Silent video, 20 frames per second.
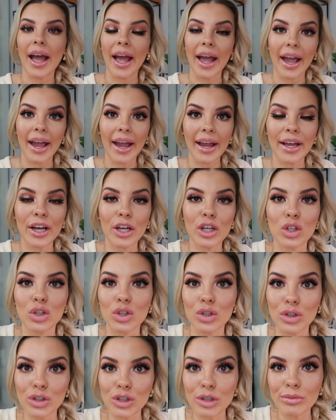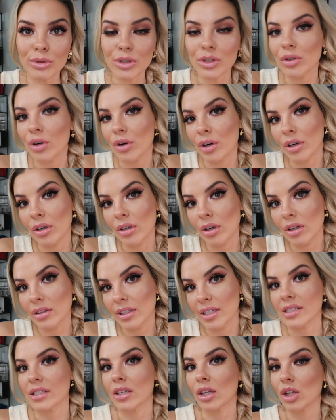a YouTube tutorial on
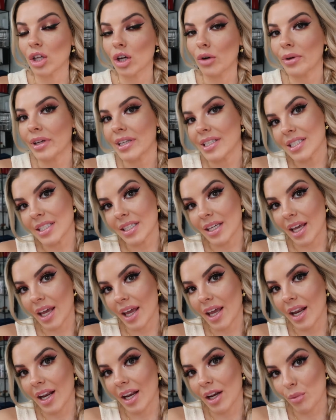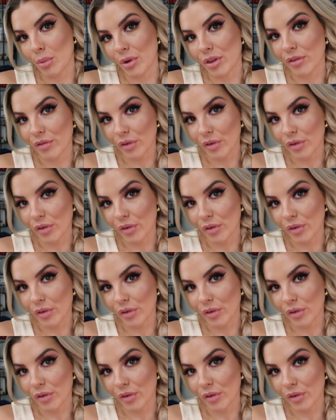this glowy skin with